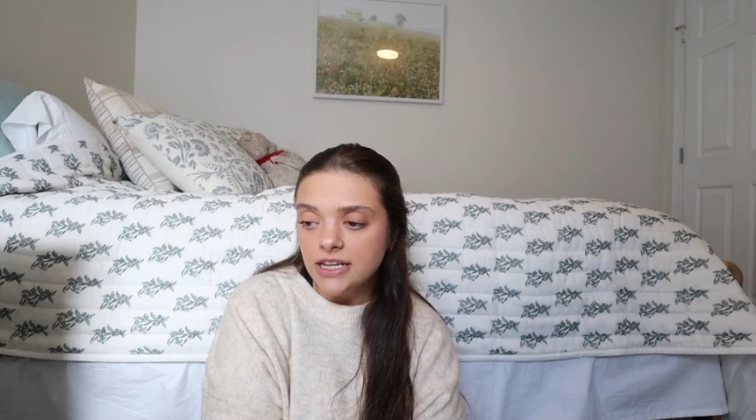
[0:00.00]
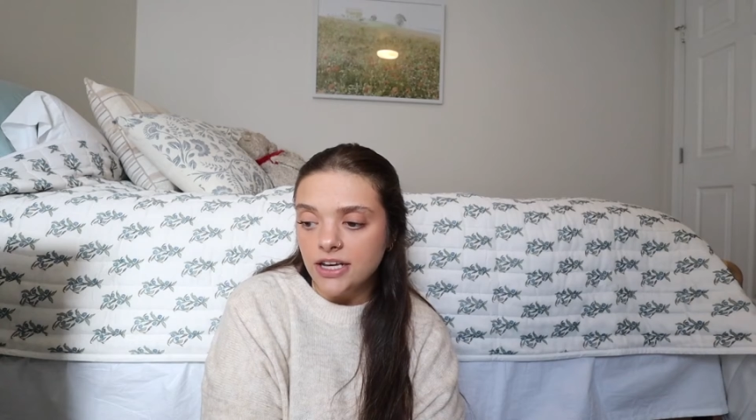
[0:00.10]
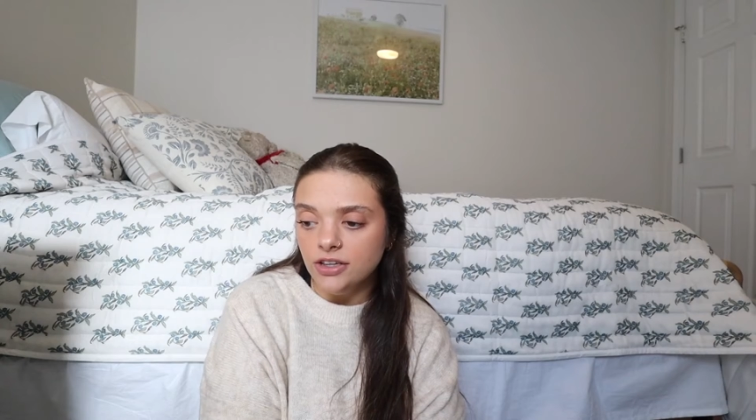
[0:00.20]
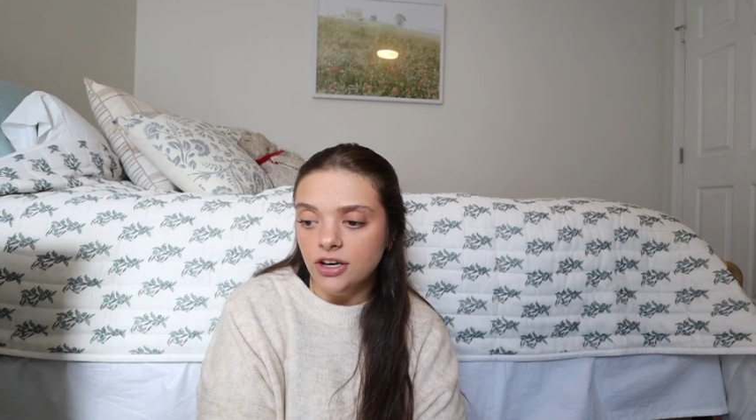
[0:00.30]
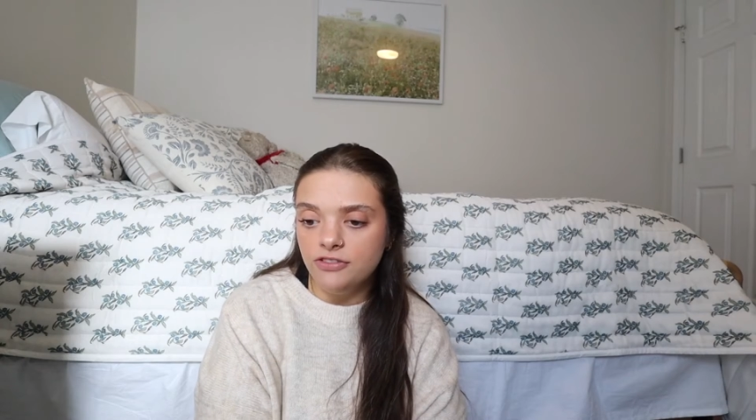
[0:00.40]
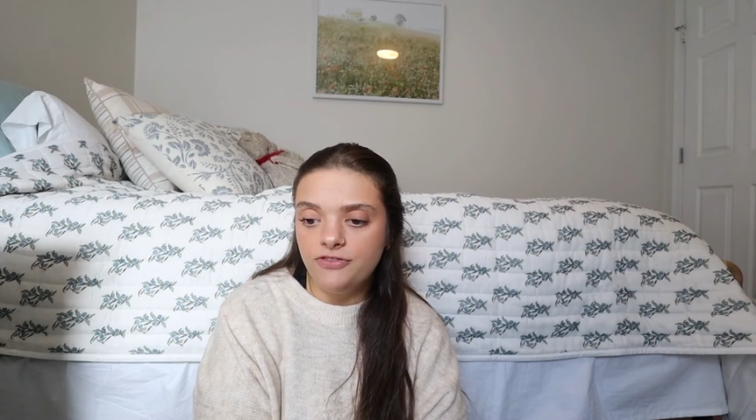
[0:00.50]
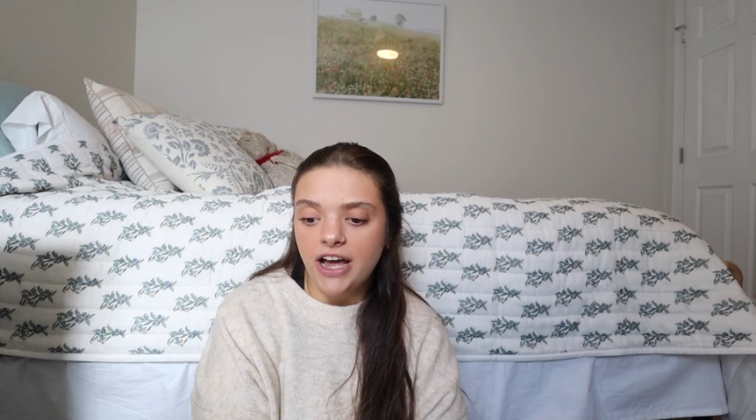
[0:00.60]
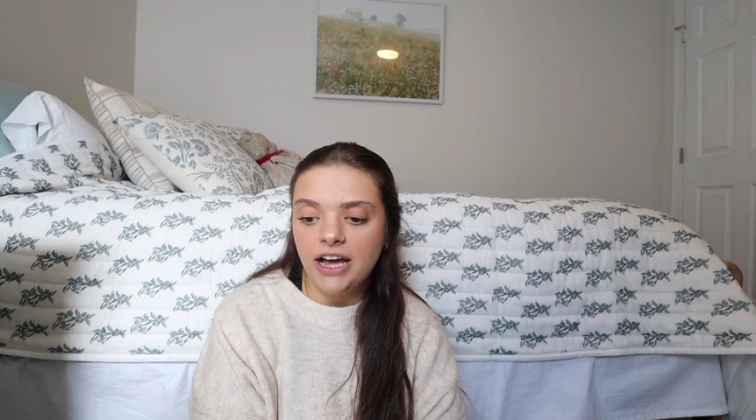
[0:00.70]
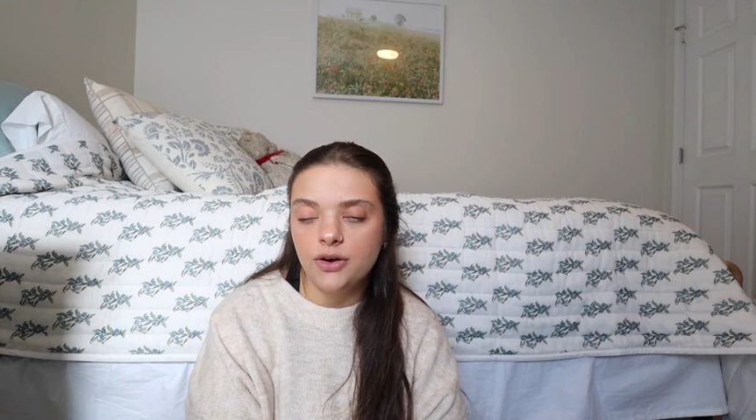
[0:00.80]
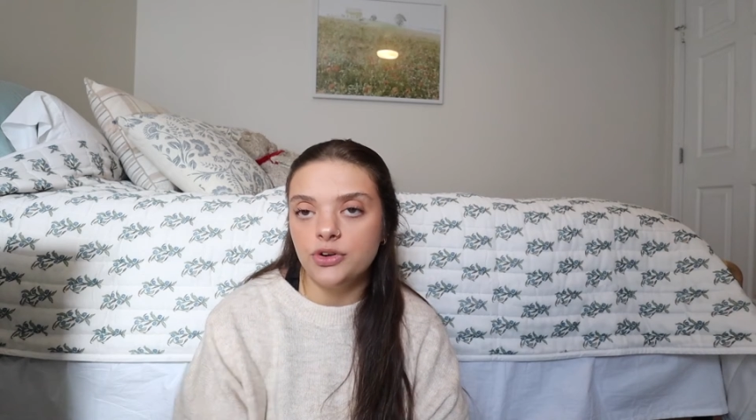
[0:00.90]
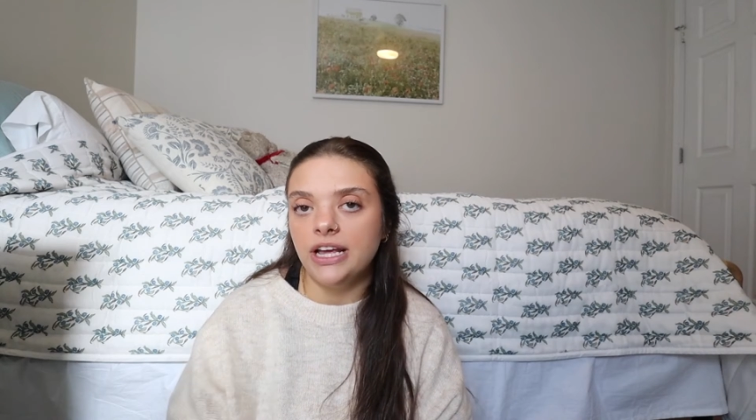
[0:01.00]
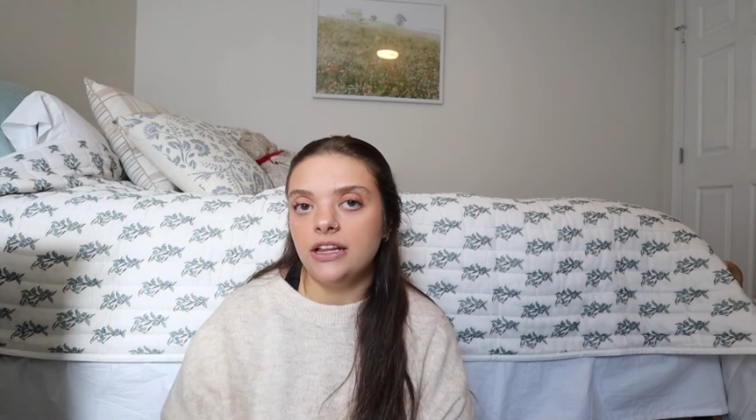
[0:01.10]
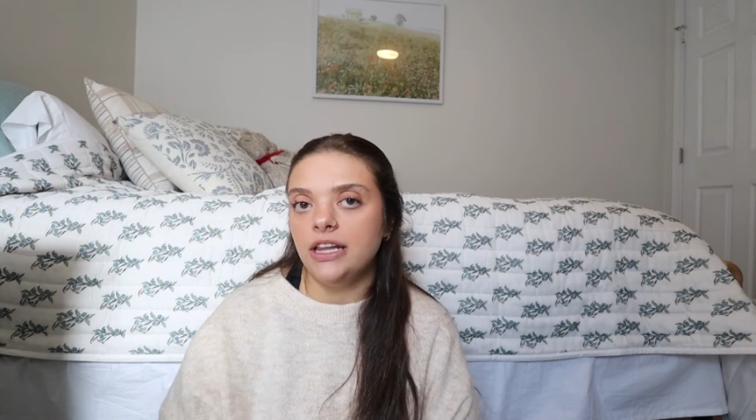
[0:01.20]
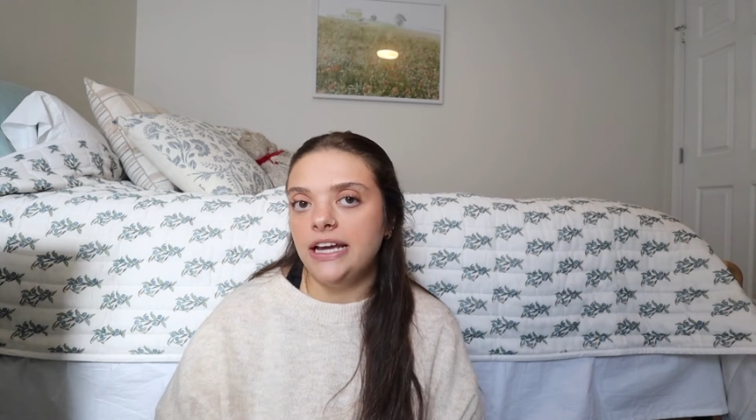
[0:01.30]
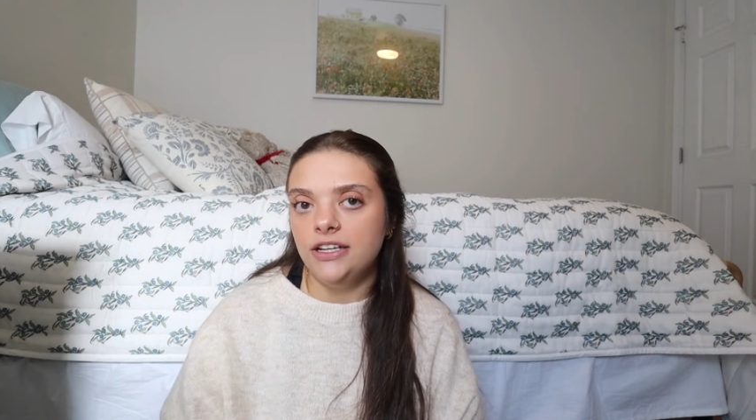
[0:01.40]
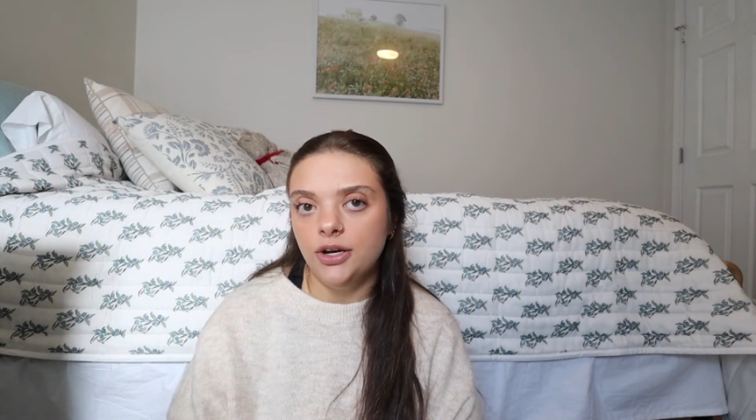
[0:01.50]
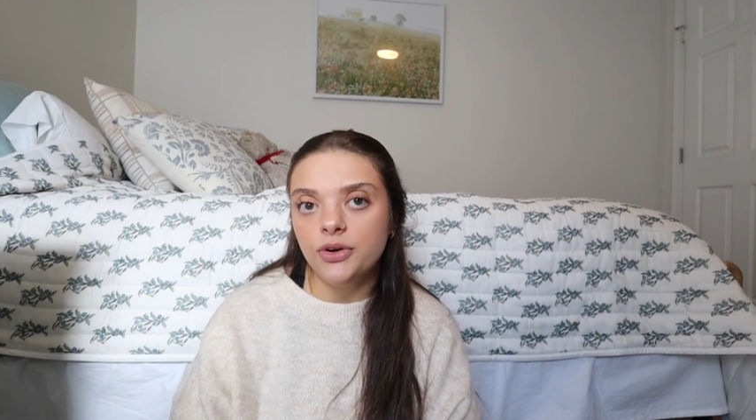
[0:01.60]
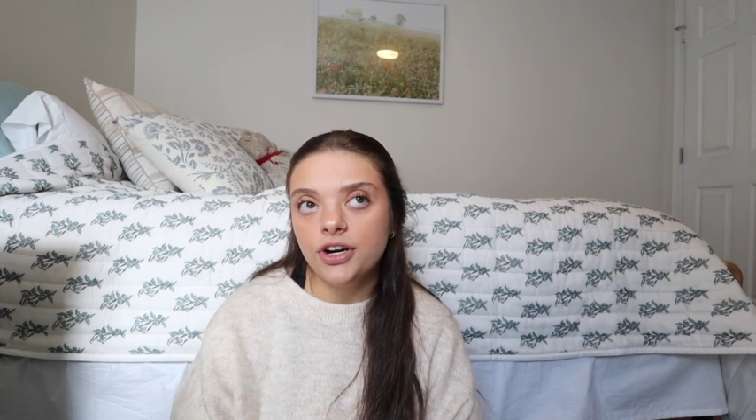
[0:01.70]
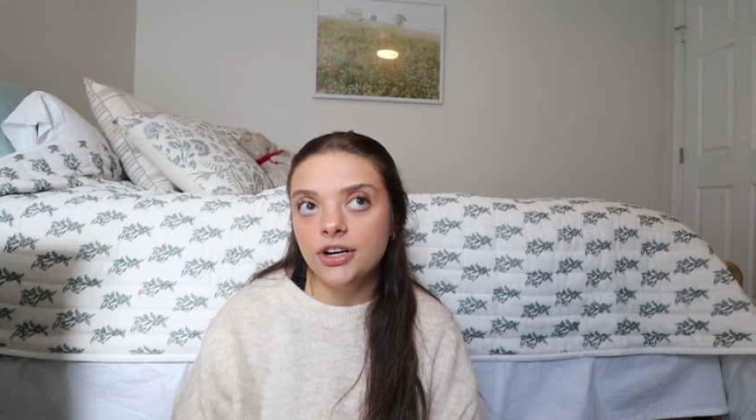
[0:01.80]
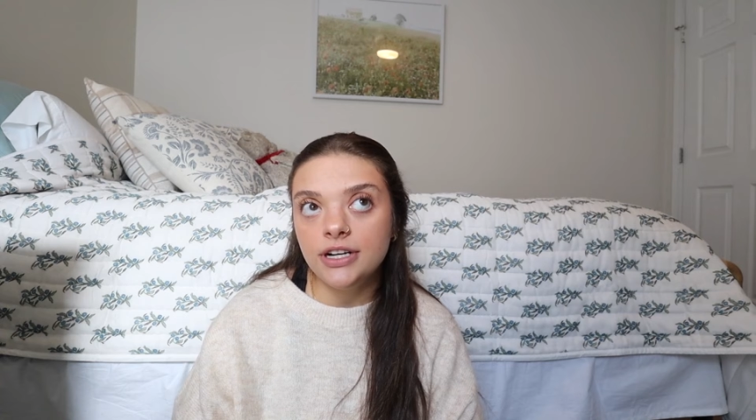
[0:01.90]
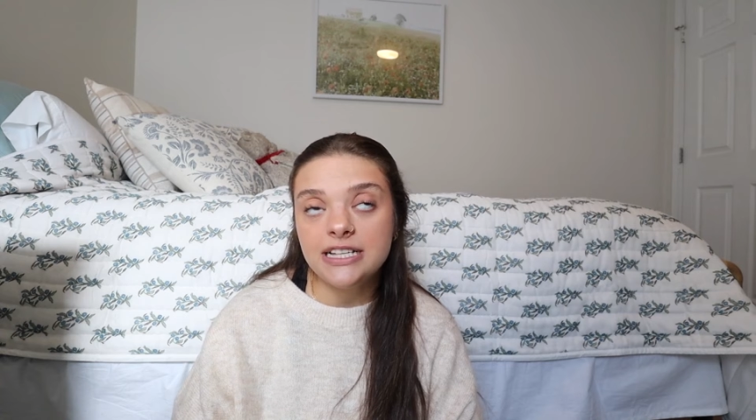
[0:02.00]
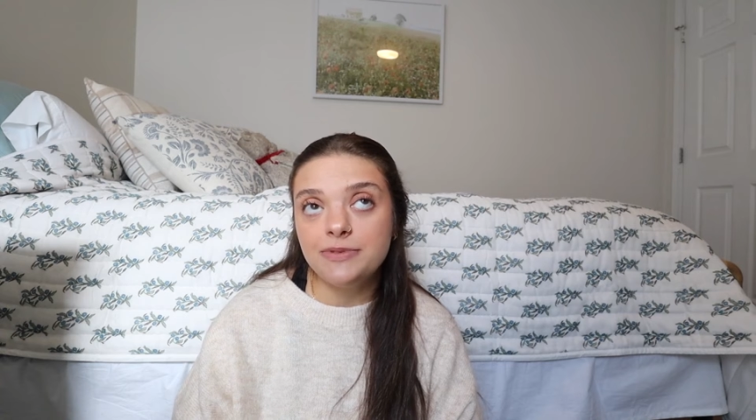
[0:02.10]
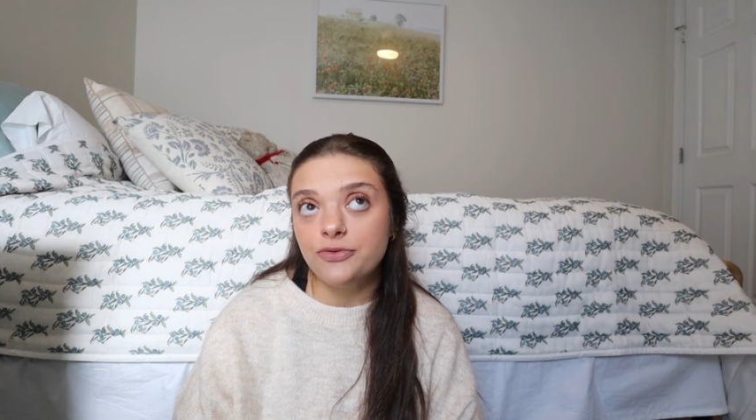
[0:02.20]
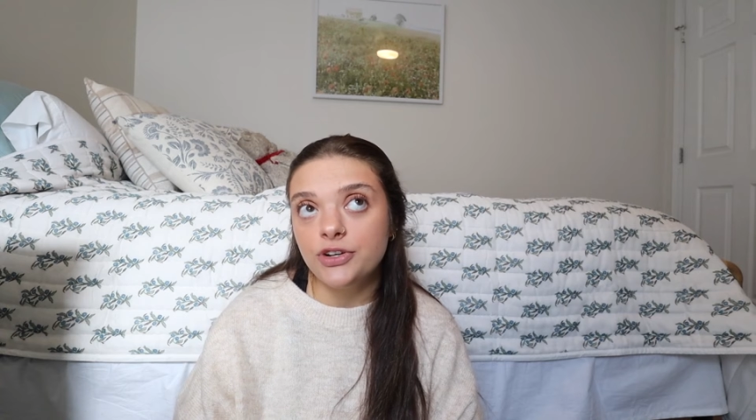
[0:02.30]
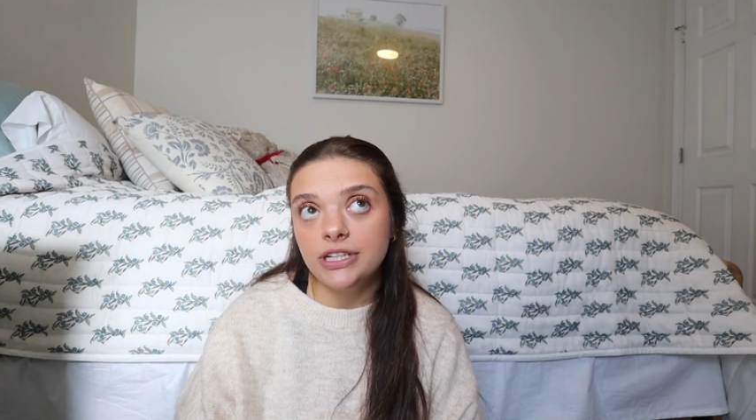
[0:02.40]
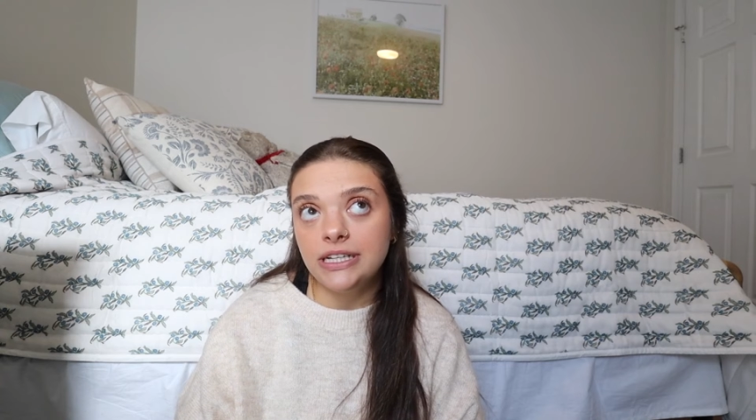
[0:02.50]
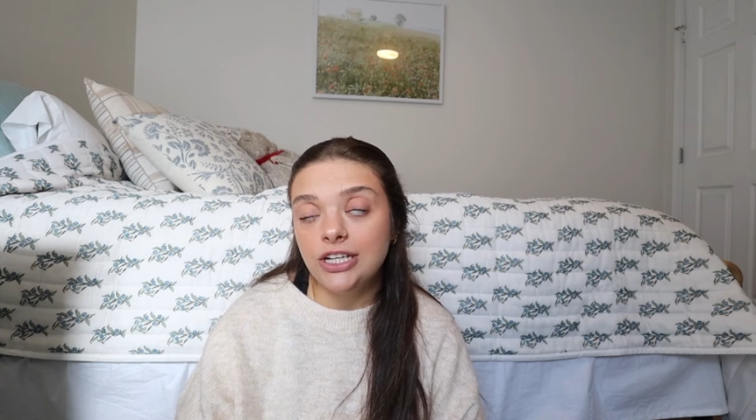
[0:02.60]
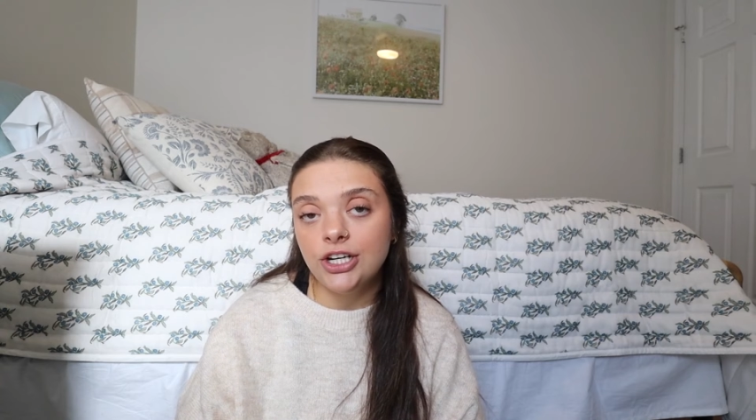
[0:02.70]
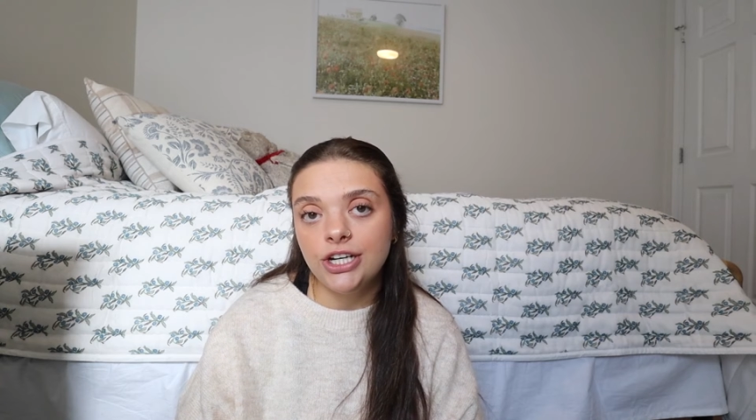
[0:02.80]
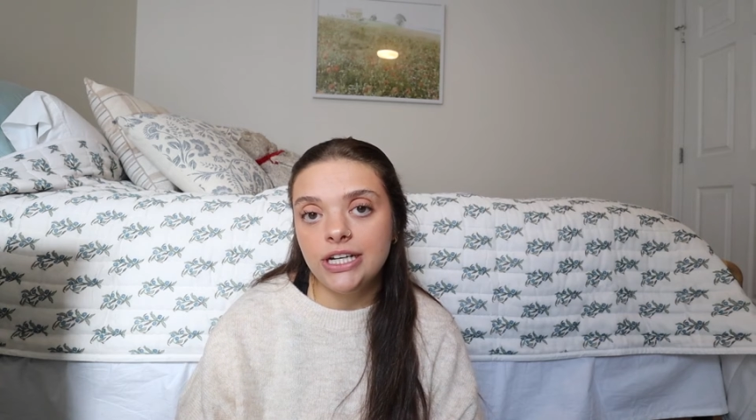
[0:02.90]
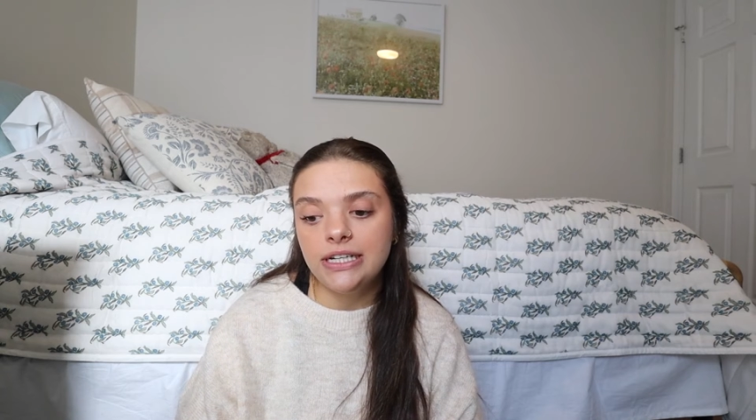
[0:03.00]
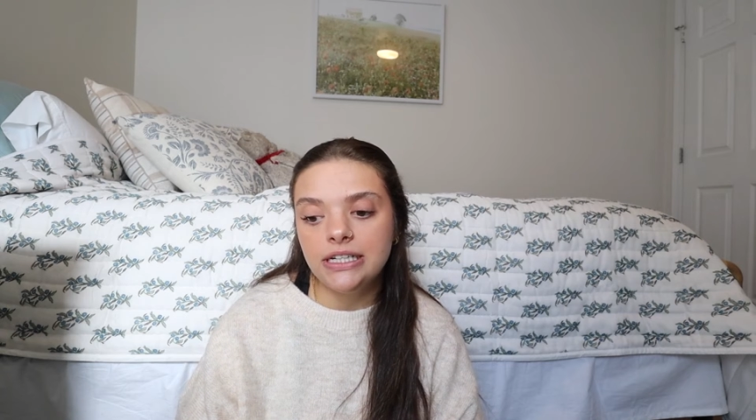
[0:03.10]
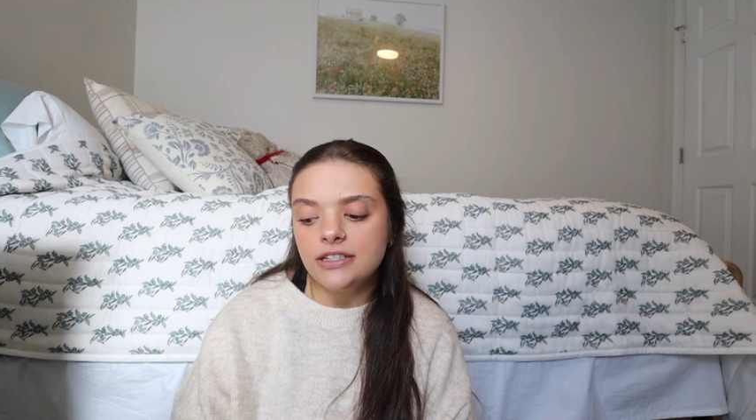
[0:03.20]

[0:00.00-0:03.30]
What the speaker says: like a low fat or like a light yogurt has been really good.